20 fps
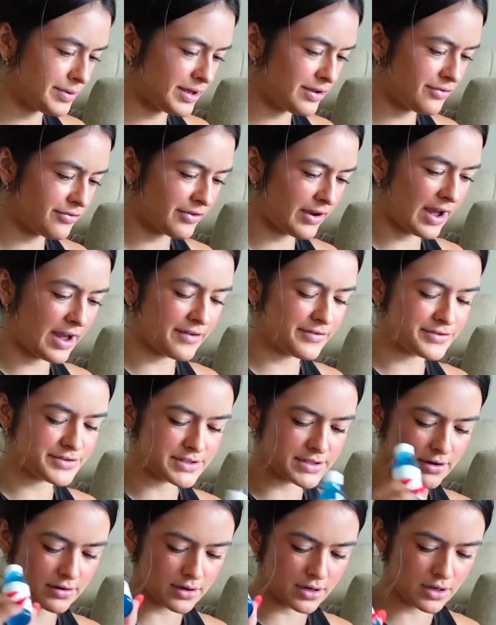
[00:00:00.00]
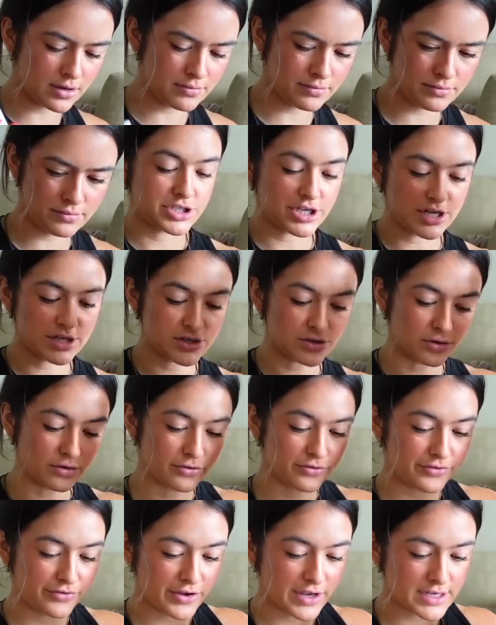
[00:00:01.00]
B five serum, gentle
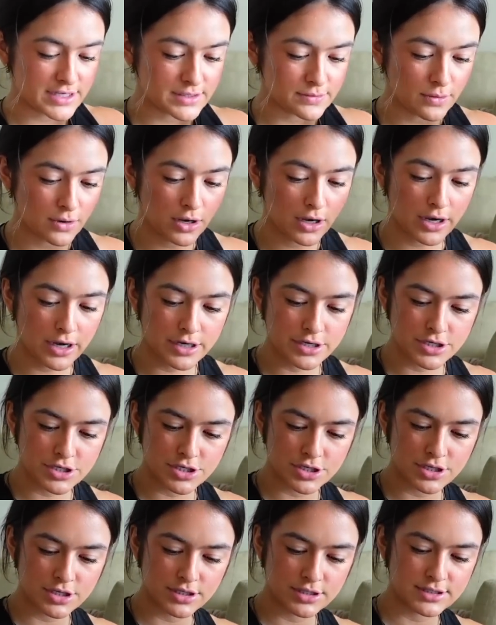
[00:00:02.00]
face wash,